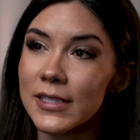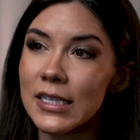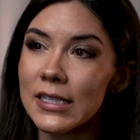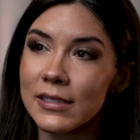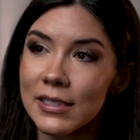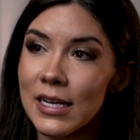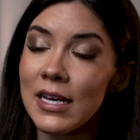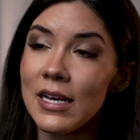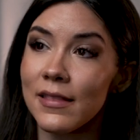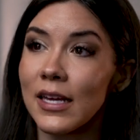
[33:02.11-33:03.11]
these things,
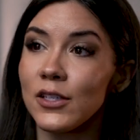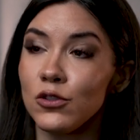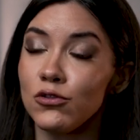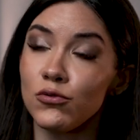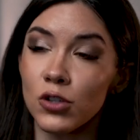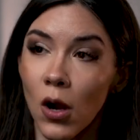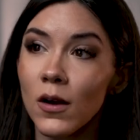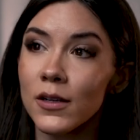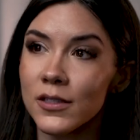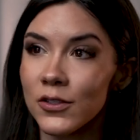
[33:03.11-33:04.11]
that you do
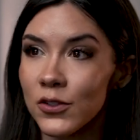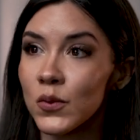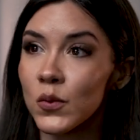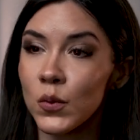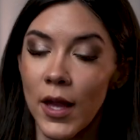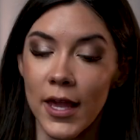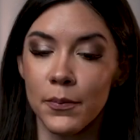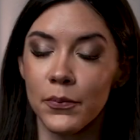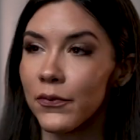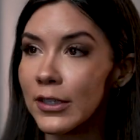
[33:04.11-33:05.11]
talk to
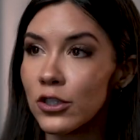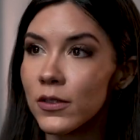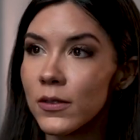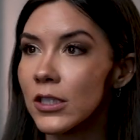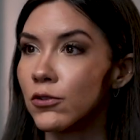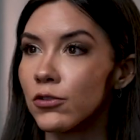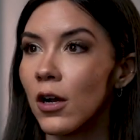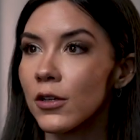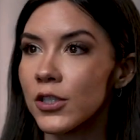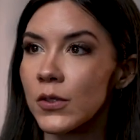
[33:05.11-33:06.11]
a professional, that you
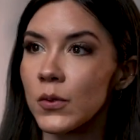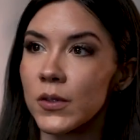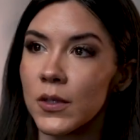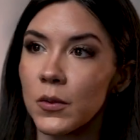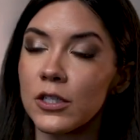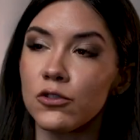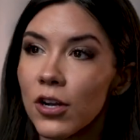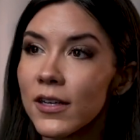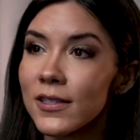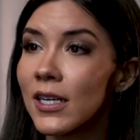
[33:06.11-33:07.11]
talk to someone that you
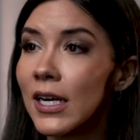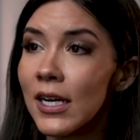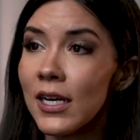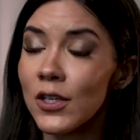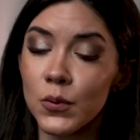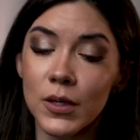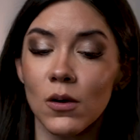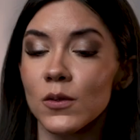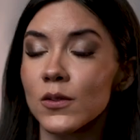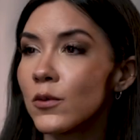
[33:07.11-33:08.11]
trust. You can
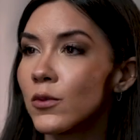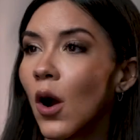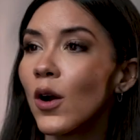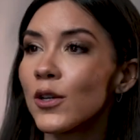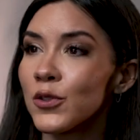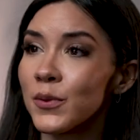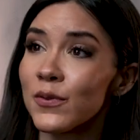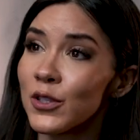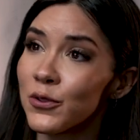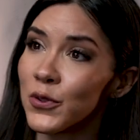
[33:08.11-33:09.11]
also talk to
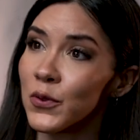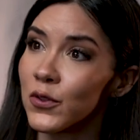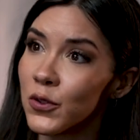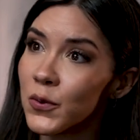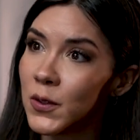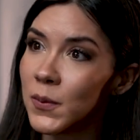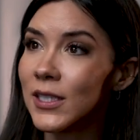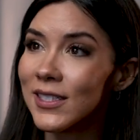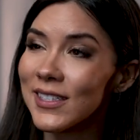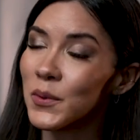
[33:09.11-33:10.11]
individuals who've used
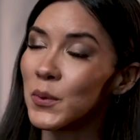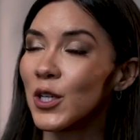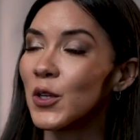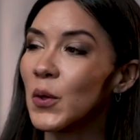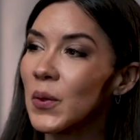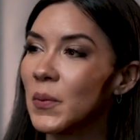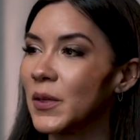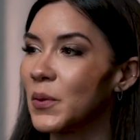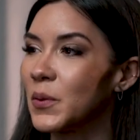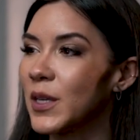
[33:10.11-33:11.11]
PEDs, which I know can
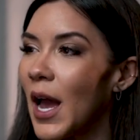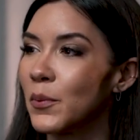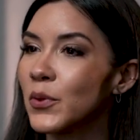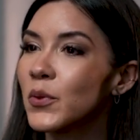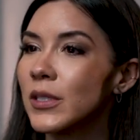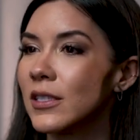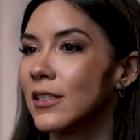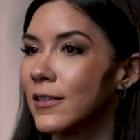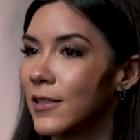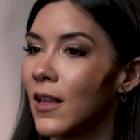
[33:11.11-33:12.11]
be a little taboo in
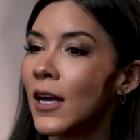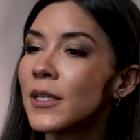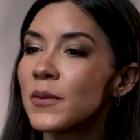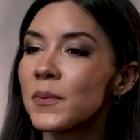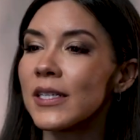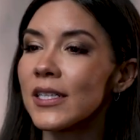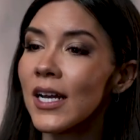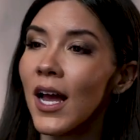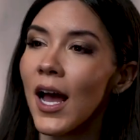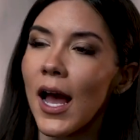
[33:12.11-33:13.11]
today's climate, but
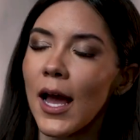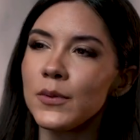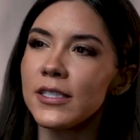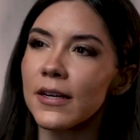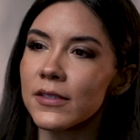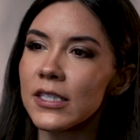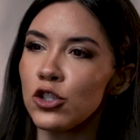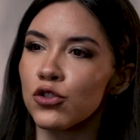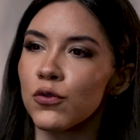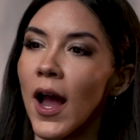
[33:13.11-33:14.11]
I would
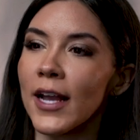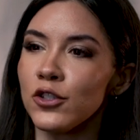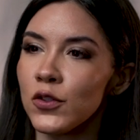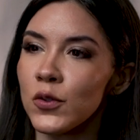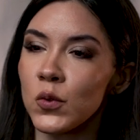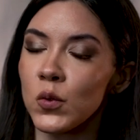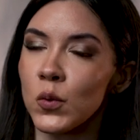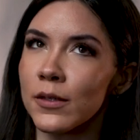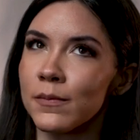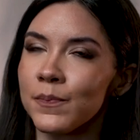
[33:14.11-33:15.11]
definitely try
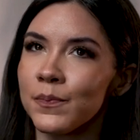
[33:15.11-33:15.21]
to